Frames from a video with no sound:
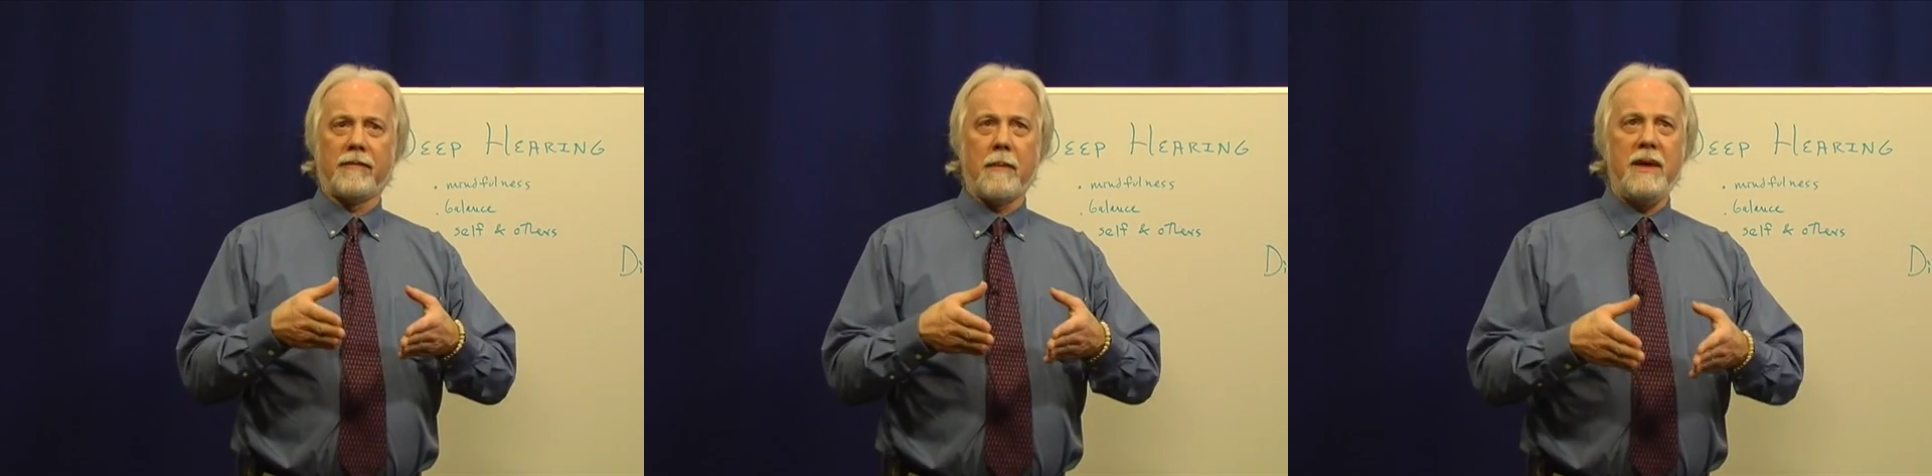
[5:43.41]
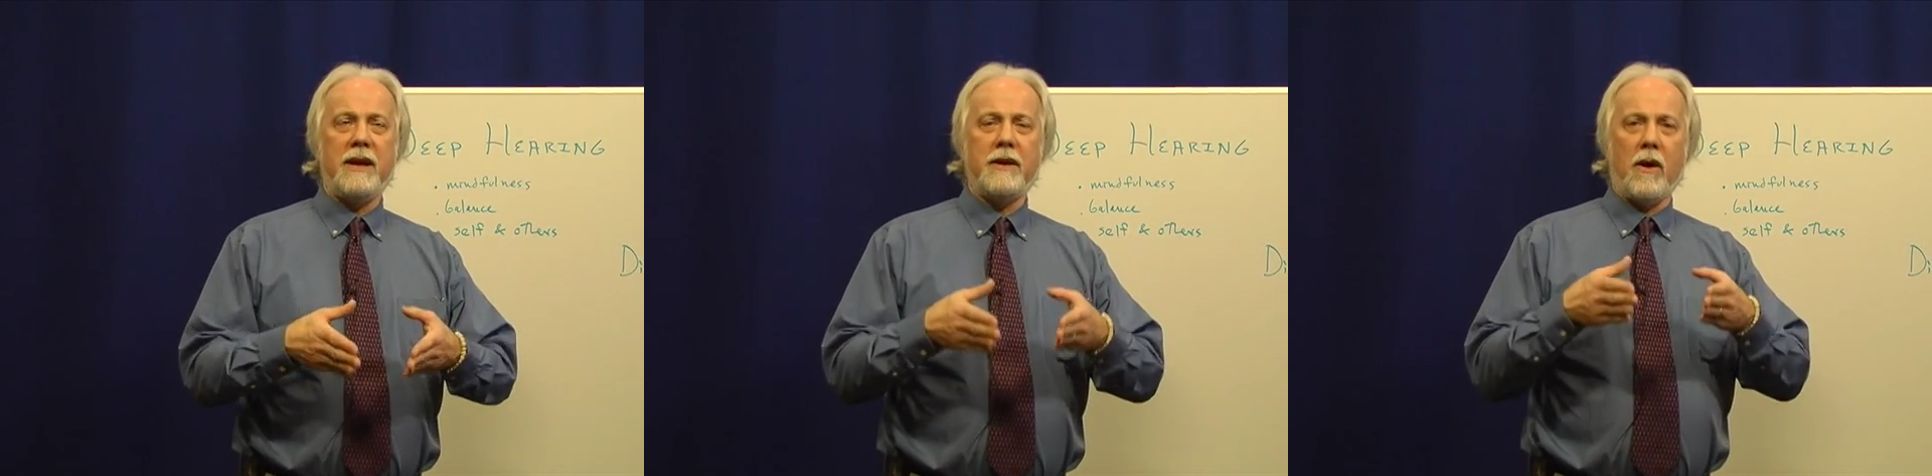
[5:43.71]

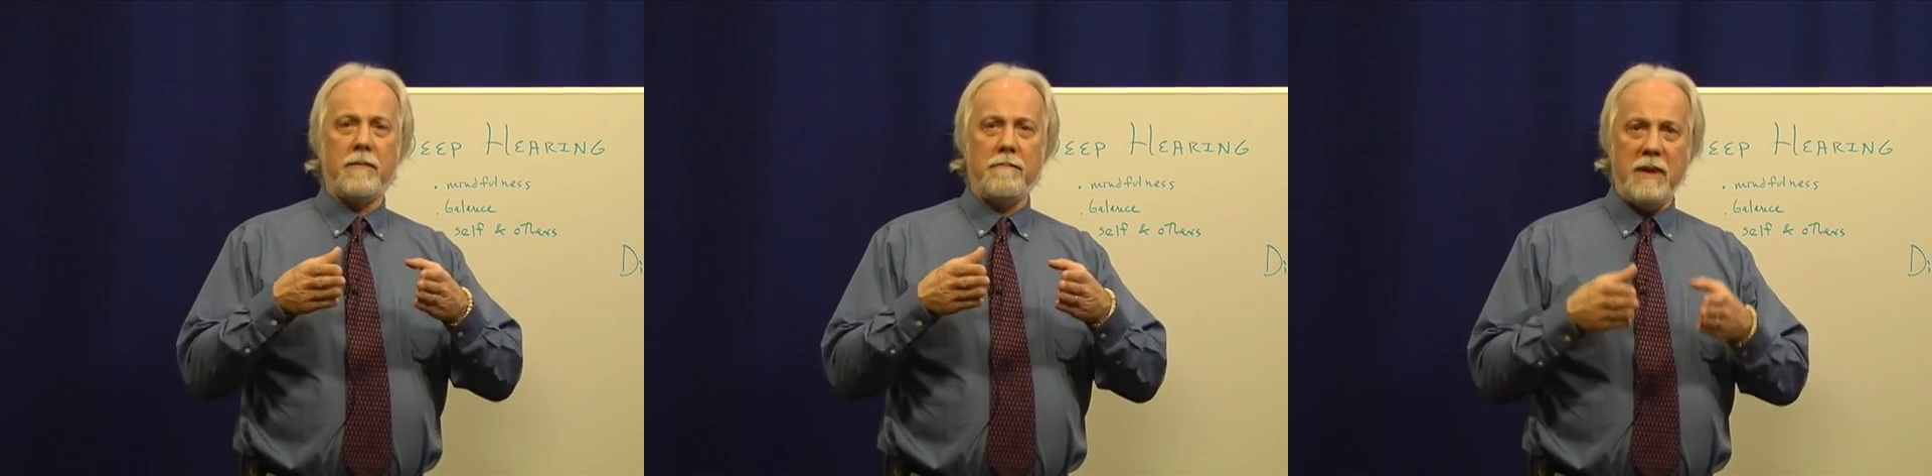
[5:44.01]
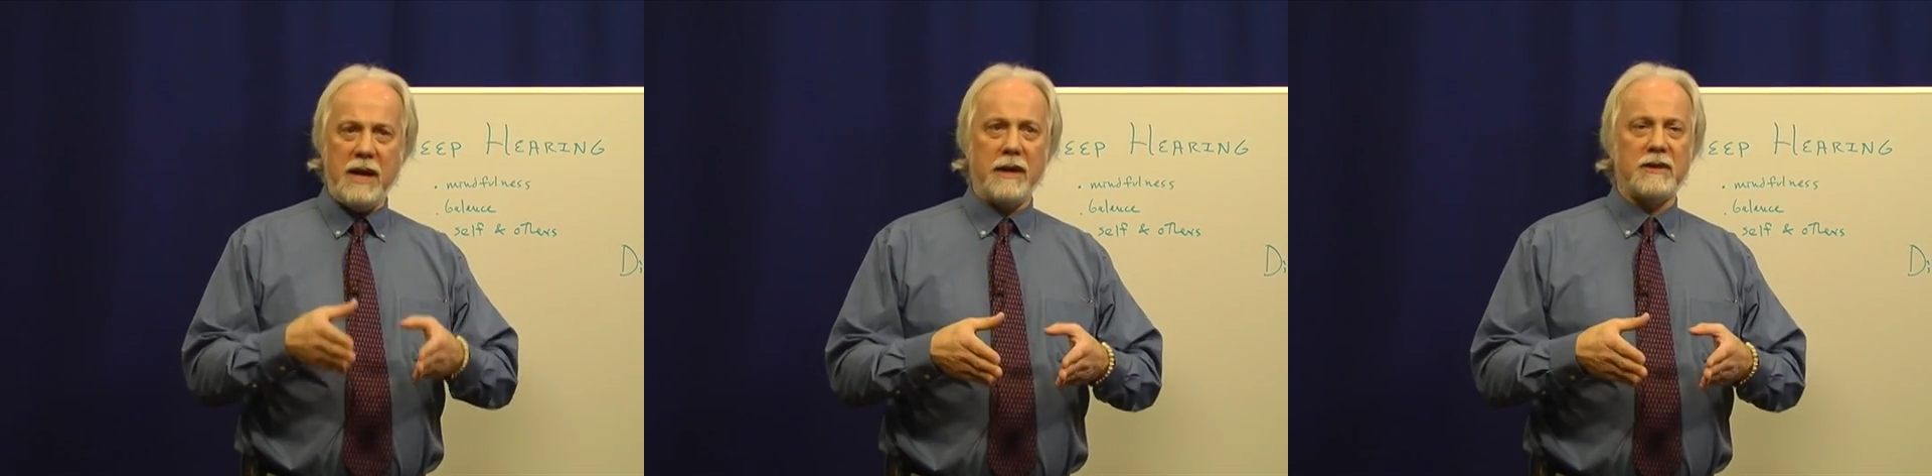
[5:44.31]
been in on
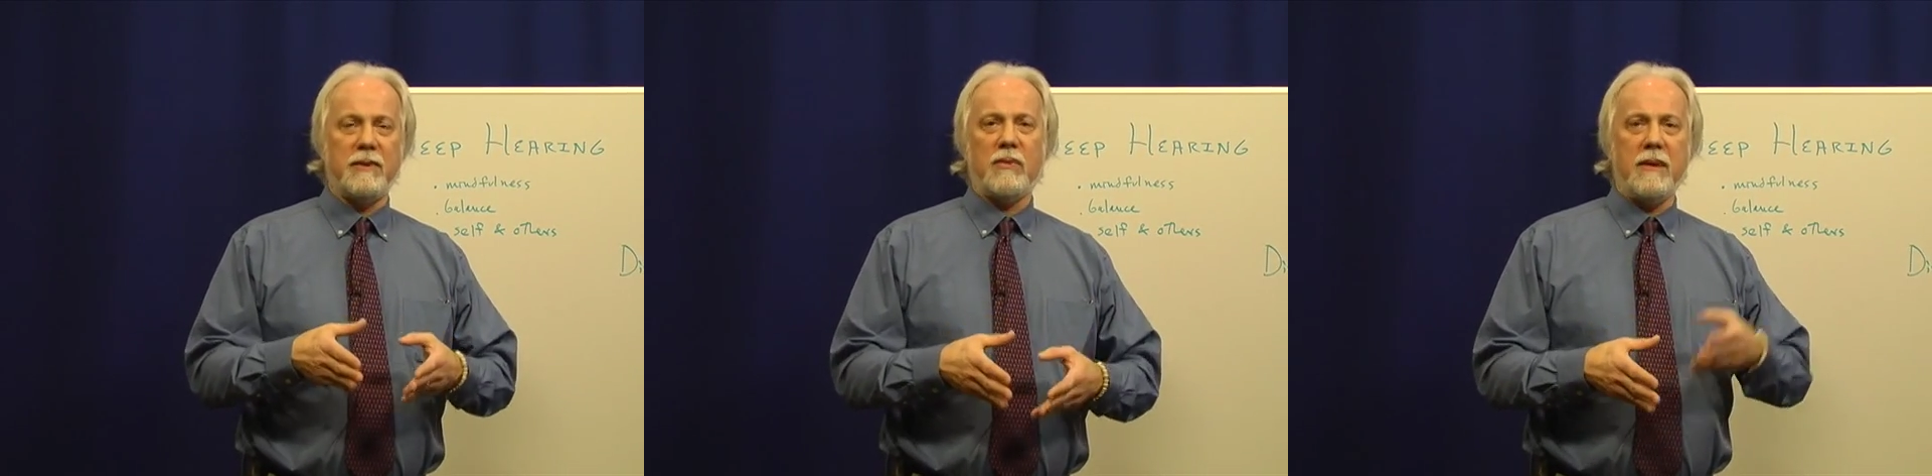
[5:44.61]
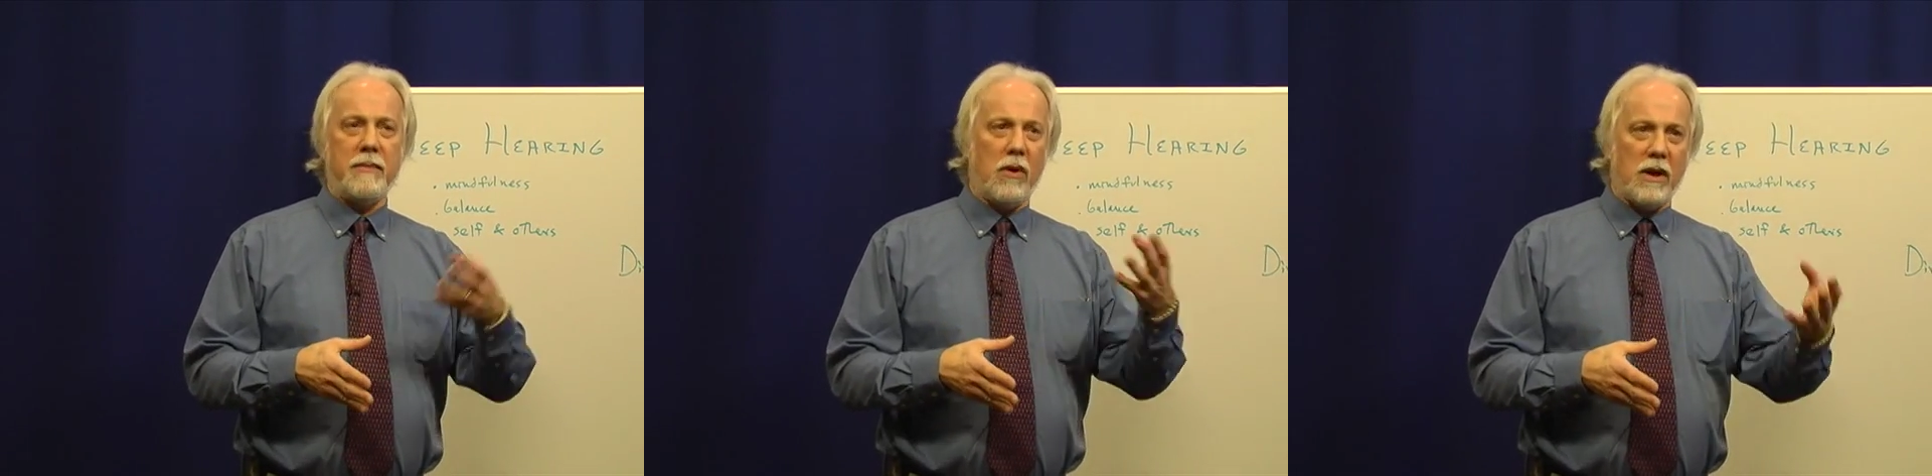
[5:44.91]
meetings between Bill